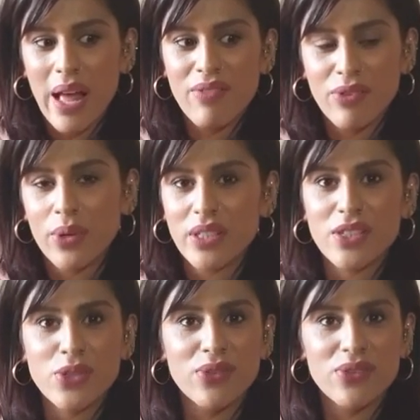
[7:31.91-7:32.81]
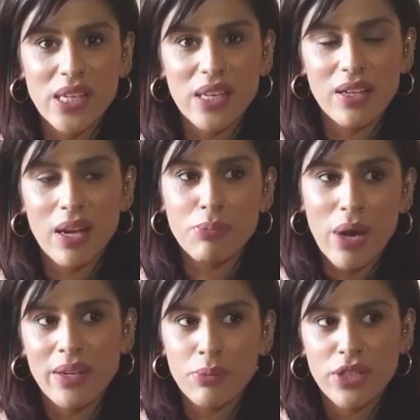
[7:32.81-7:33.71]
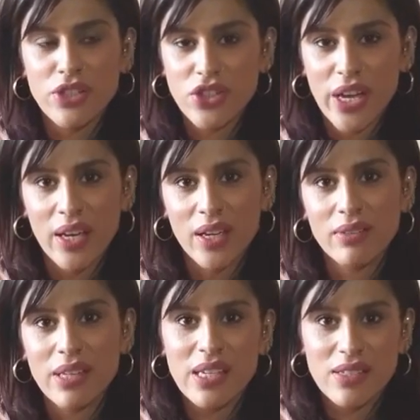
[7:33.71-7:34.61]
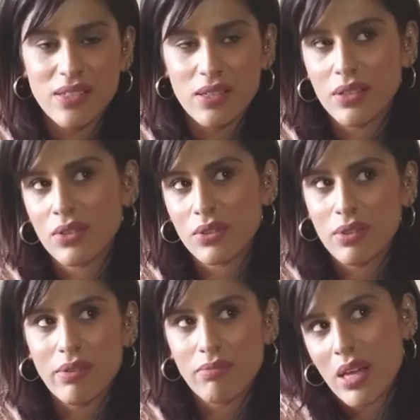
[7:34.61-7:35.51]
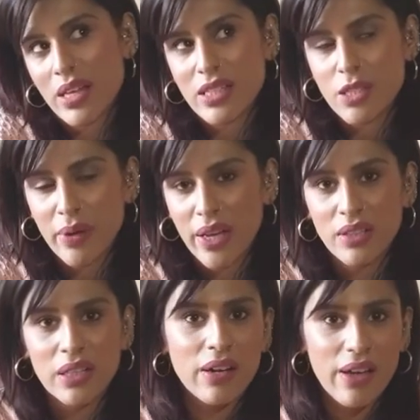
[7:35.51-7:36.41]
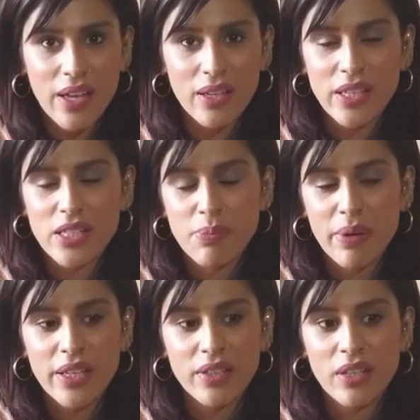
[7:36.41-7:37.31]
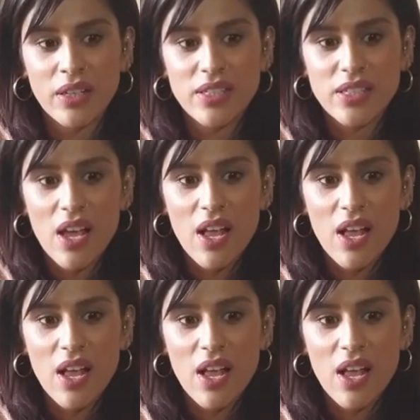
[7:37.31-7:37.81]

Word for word: everyone to sort of see and appreciate Eastern-inspired art, henna-inspired art.